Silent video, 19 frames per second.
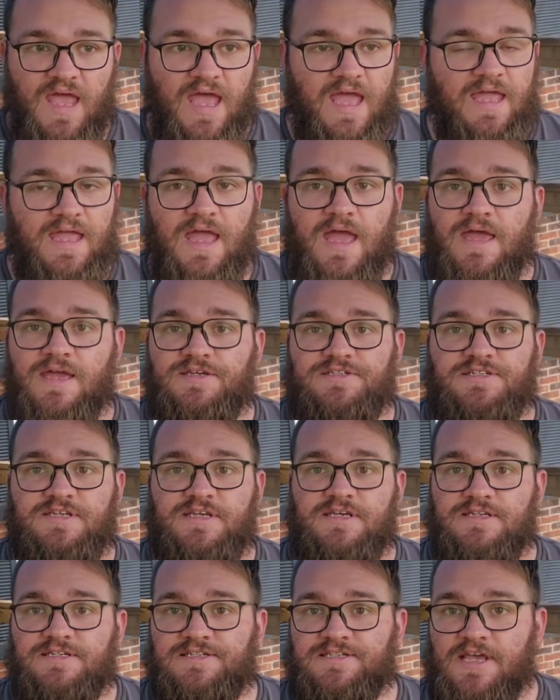
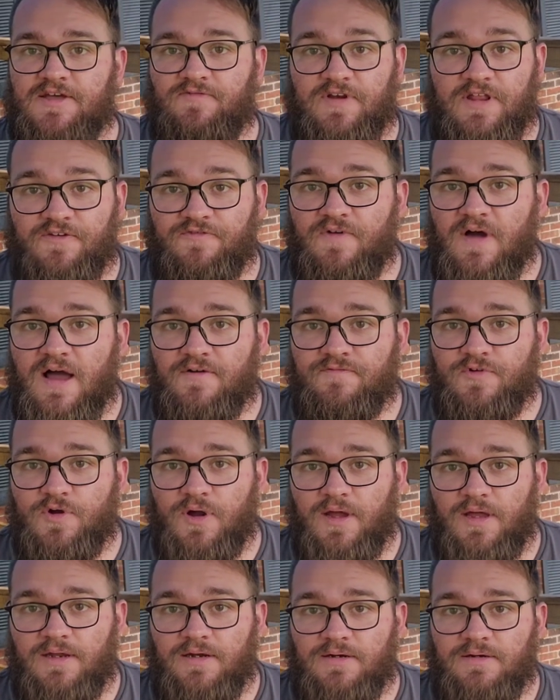AAC 75
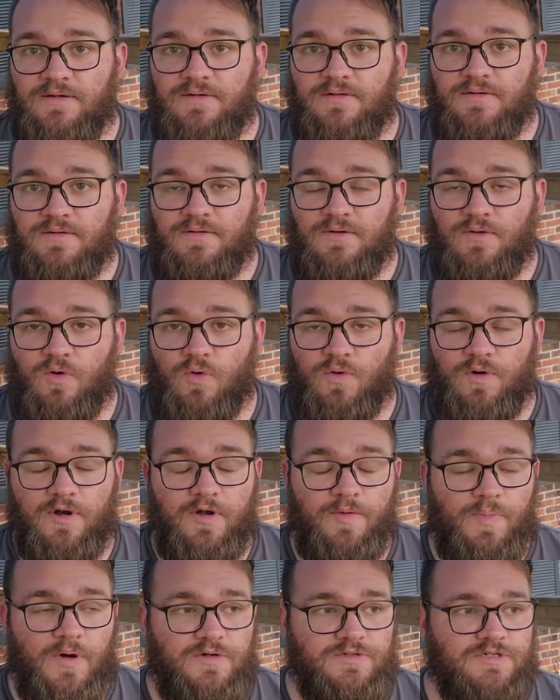grain
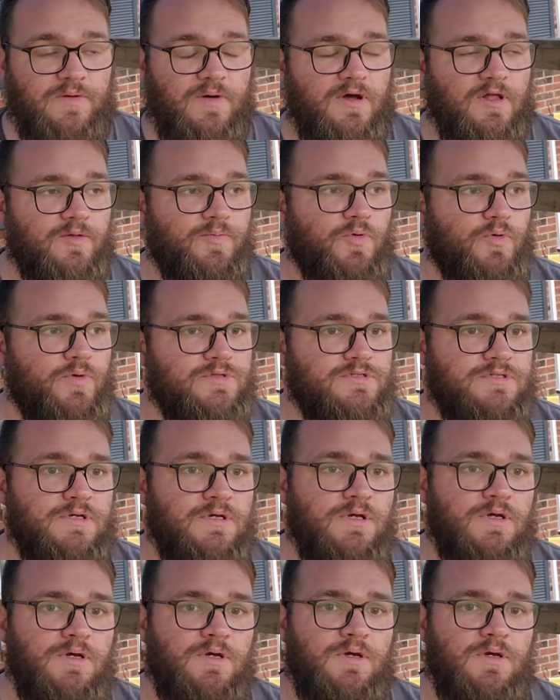Hornady boat tail hollow points,